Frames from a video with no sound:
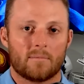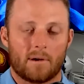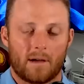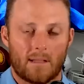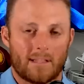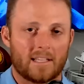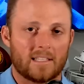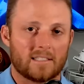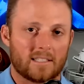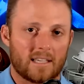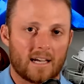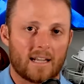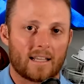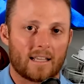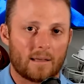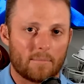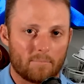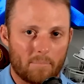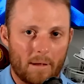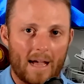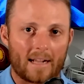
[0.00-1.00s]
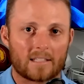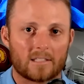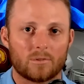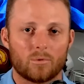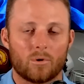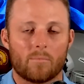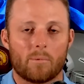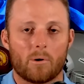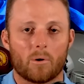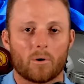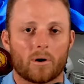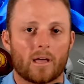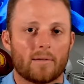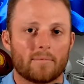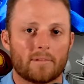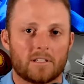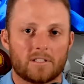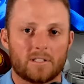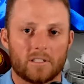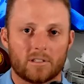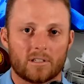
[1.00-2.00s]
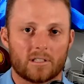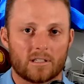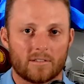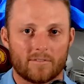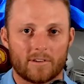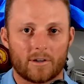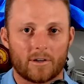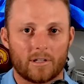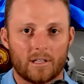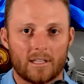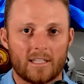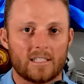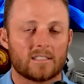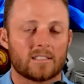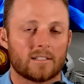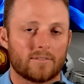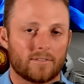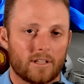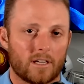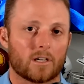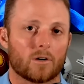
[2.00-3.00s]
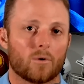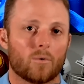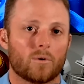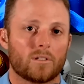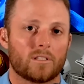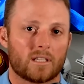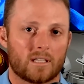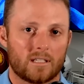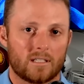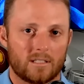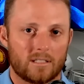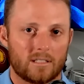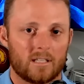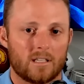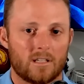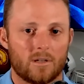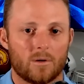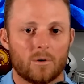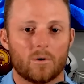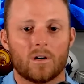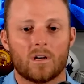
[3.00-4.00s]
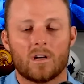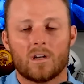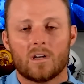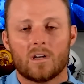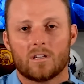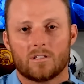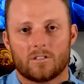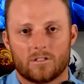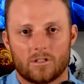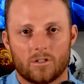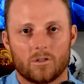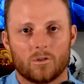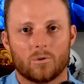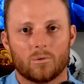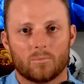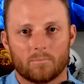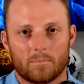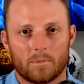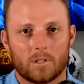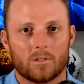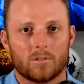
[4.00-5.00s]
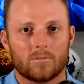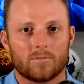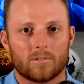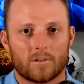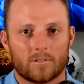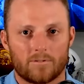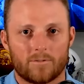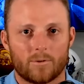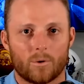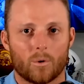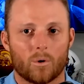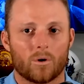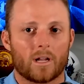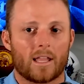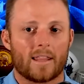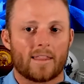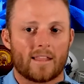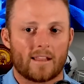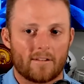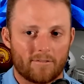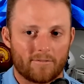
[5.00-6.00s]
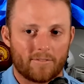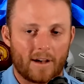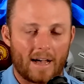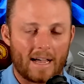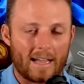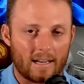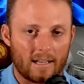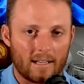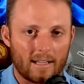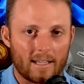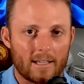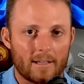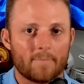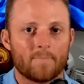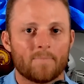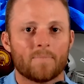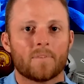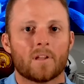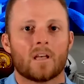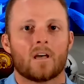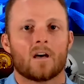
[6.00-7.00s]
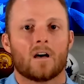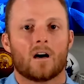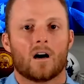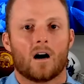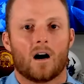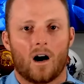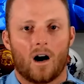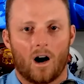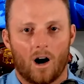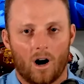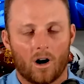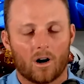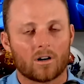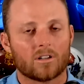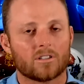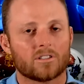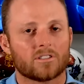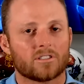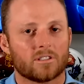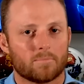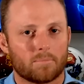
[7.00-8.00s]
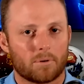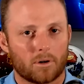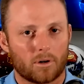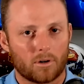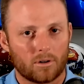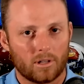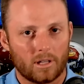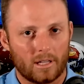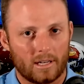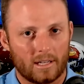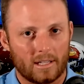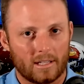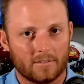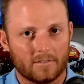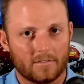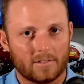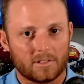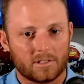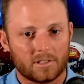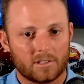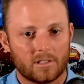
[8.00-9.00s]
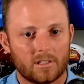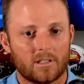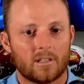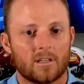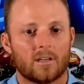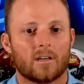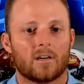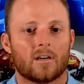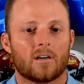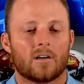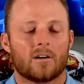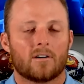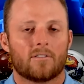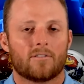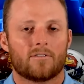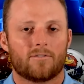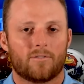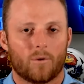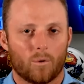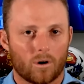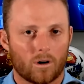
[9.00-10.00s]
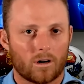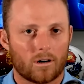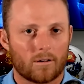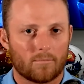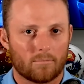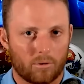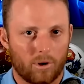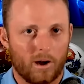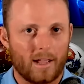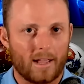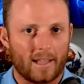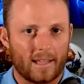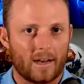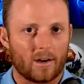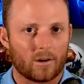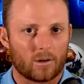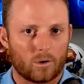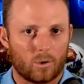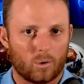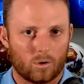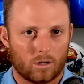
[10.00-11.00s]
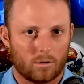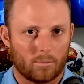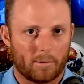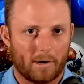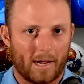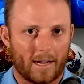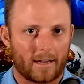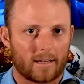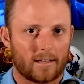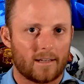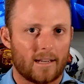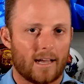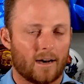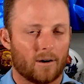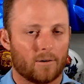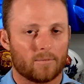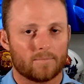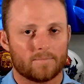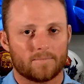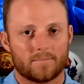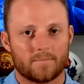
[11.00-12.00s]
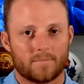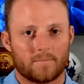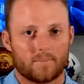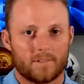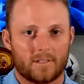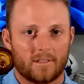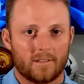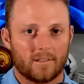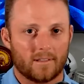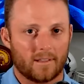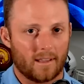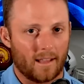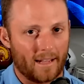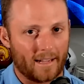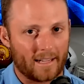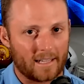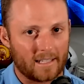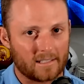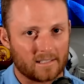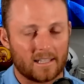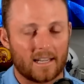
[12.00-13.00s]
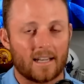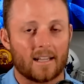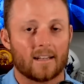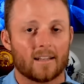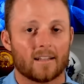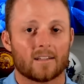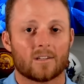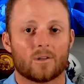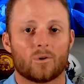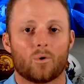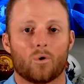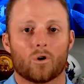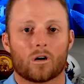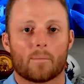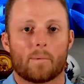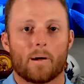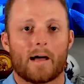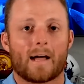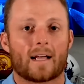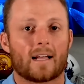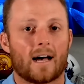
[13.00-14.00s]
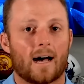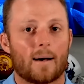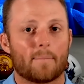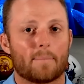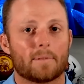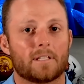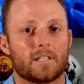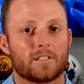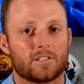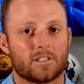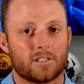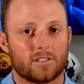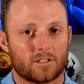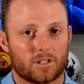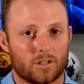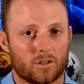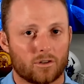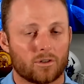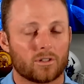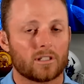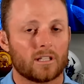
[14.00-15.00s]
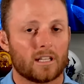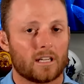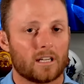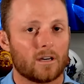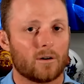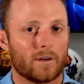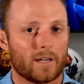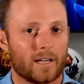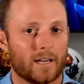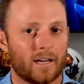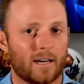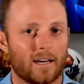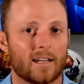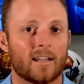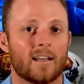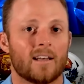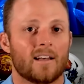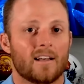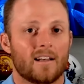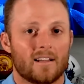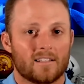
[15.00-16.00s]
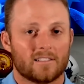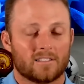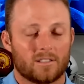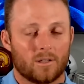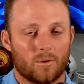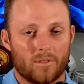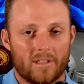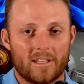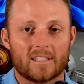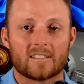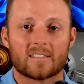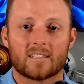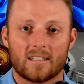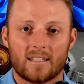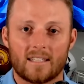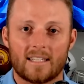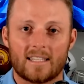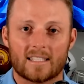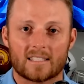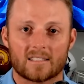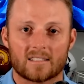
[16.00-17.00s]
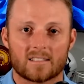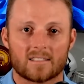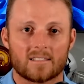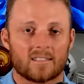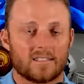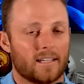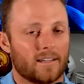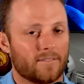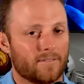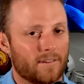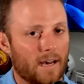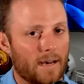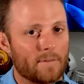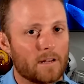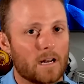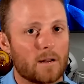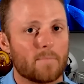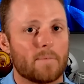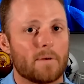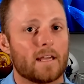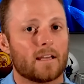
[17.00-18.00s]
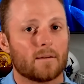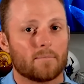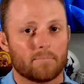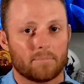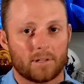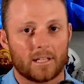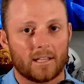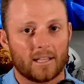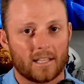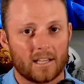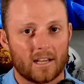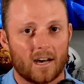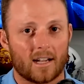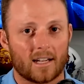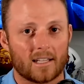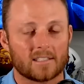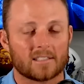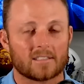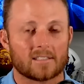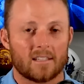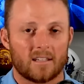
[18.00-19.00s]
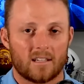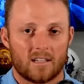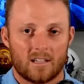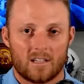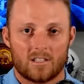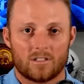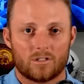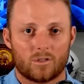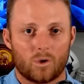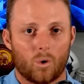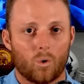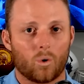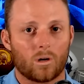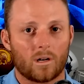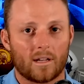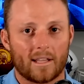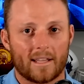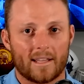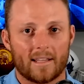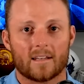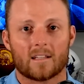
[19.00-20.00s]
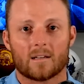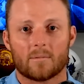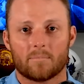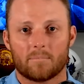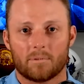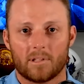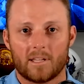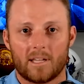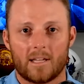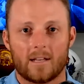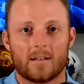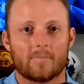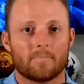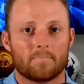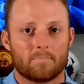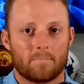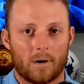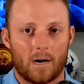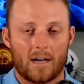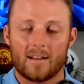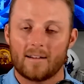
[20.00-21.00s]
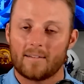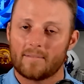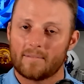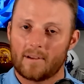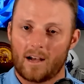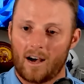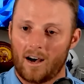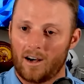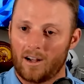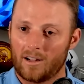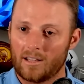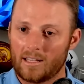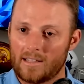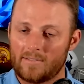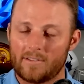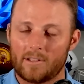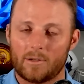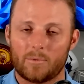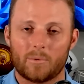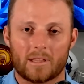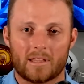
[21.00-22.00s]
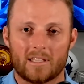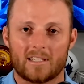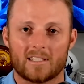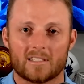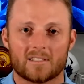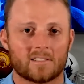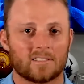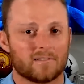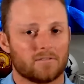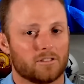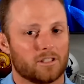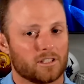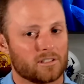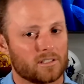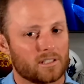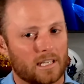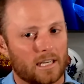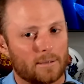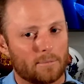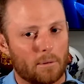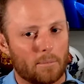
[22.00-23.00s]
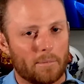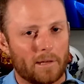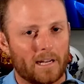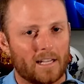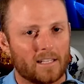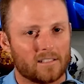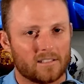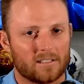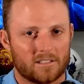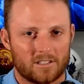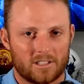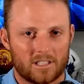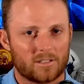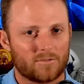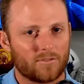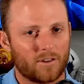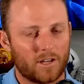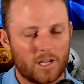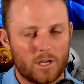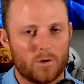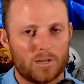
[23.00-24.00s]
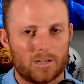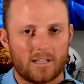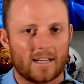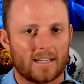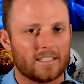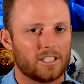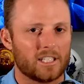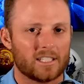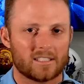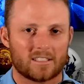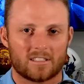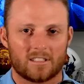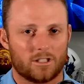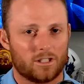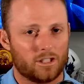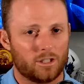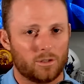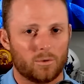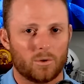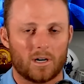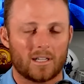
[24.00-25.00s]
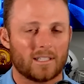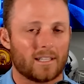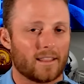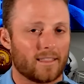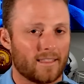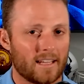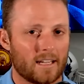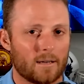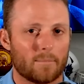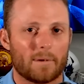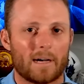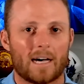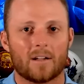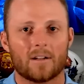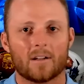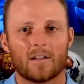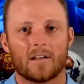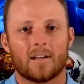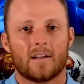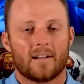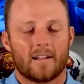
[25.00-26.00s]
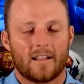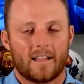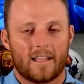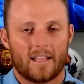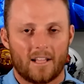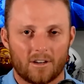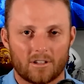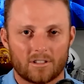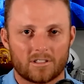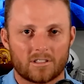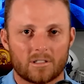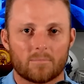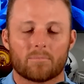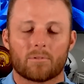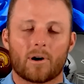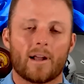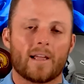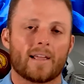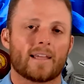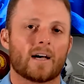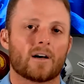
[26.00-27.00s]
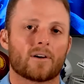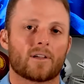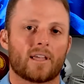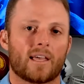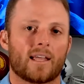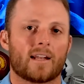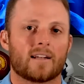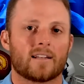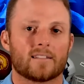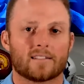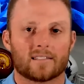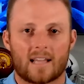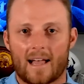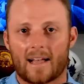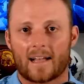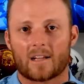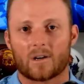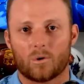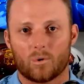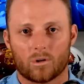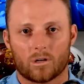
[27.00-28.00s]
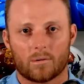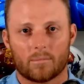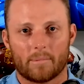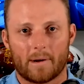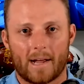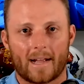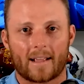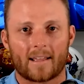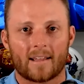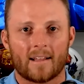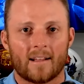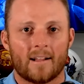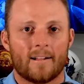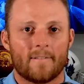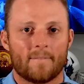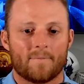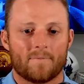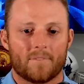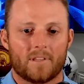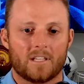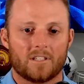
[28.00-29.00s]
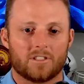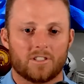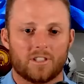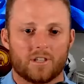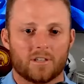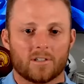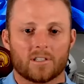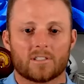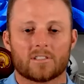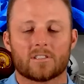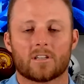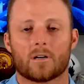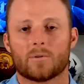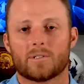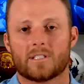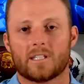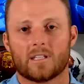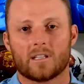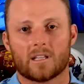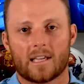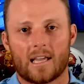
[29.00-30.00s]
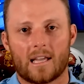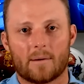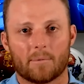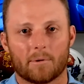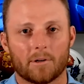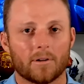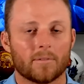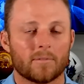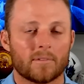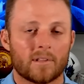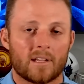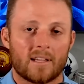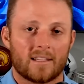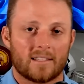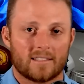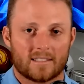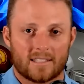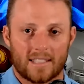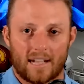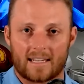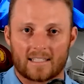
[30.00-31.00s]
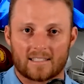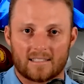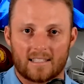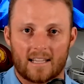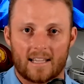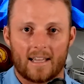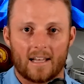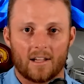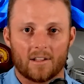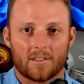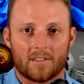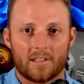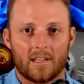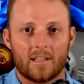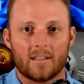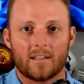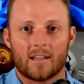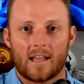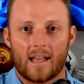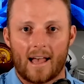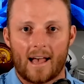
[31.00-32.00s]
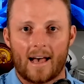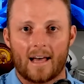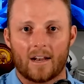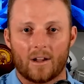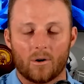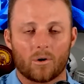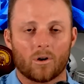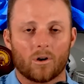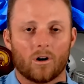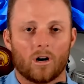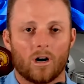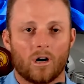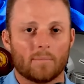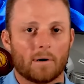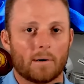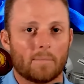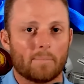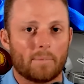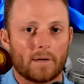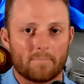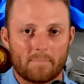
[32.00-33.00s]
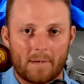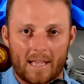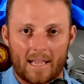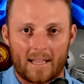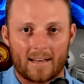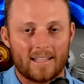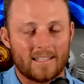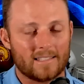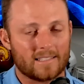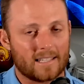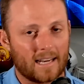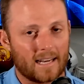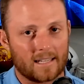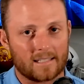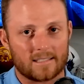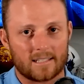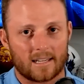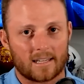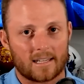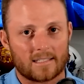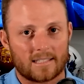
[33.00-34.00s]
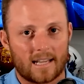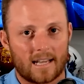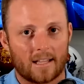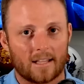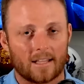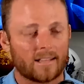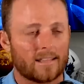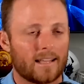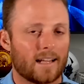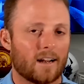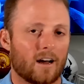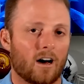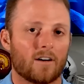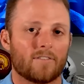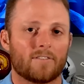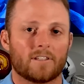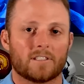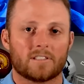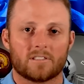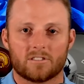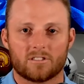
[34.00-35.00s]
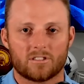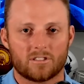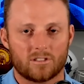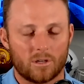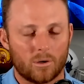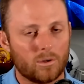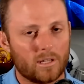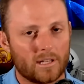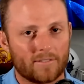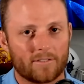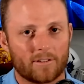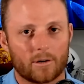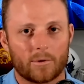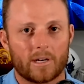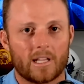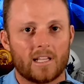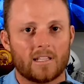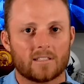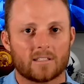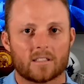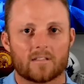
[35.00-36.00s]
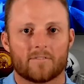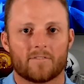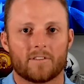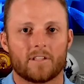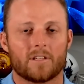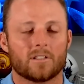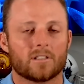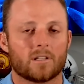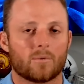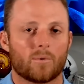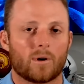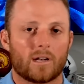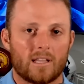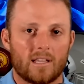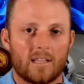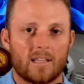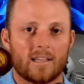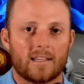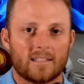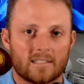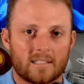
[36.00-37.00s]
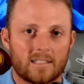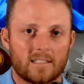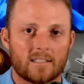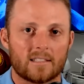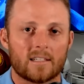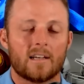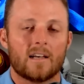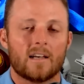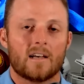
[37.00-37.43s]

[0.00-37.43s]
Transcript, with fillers: I think he's got to get back to a bowl game this year at the very least if they're going to continue to move forward. And then finally, our superlatives for breakout quarterback. Now, like I said, quarterback competition's currently going on. So this list, if I'm going to be completely honest, totally incomplete. But I'll leave you with this, just a couple minutes, just for you to digest, to chew on, to think about. Here's some breakout candidates at quarterback this year. Let's start with Dylan Gabriel. He's got to stay healthy at Oklahoma, but man, he's got a ton of talent. That offense is so different when he's on the field than when he isn't.